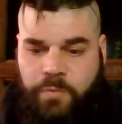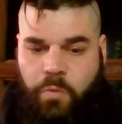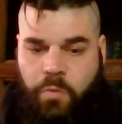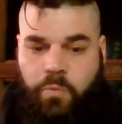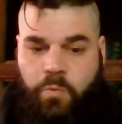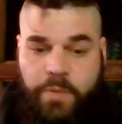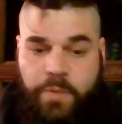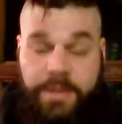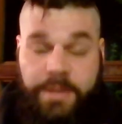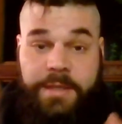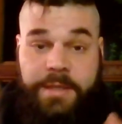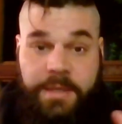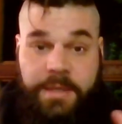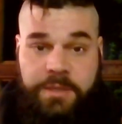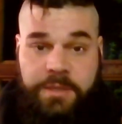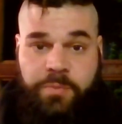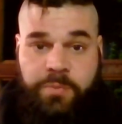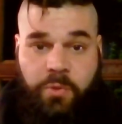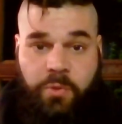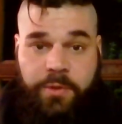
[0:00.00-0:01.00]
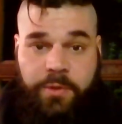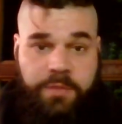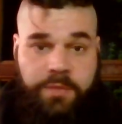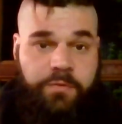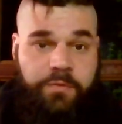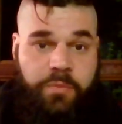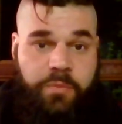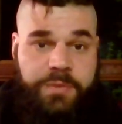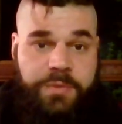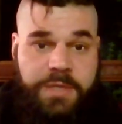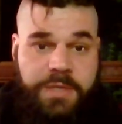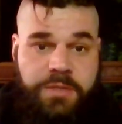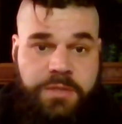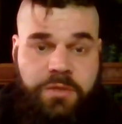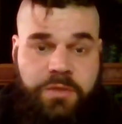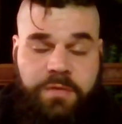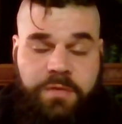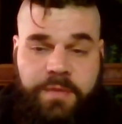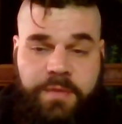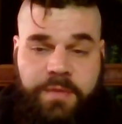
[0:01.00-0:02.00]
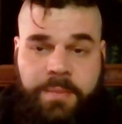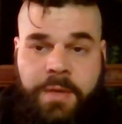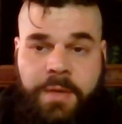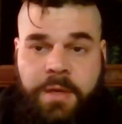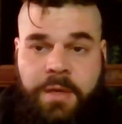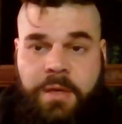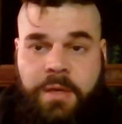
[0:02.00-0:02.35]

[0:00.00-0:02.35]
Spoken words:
really exploring the full potential of them.